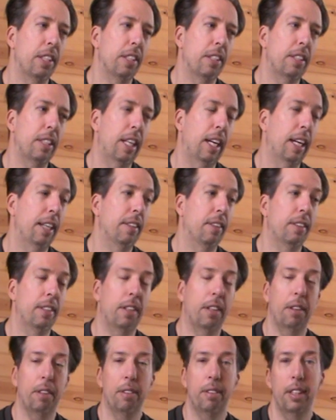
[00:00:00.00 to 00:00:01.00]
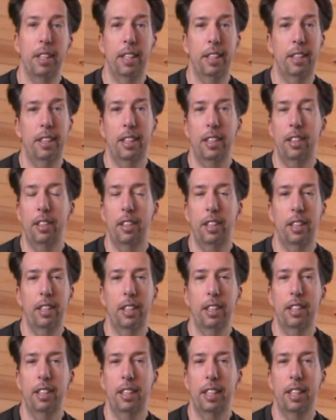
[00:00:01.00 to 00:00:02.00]
just i don't know it just,
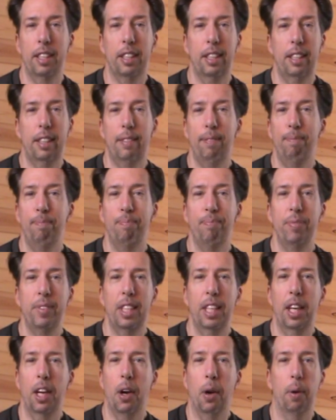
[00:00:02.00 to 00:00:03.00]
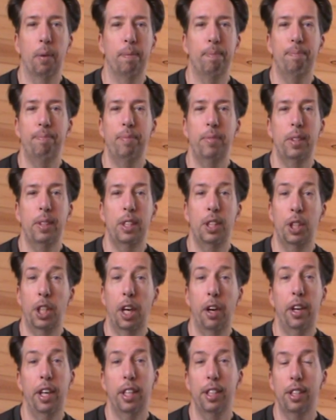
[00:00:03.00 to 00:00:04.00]
just this you know
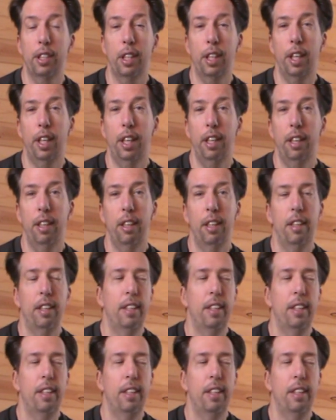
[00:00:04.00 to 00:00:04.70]
seriously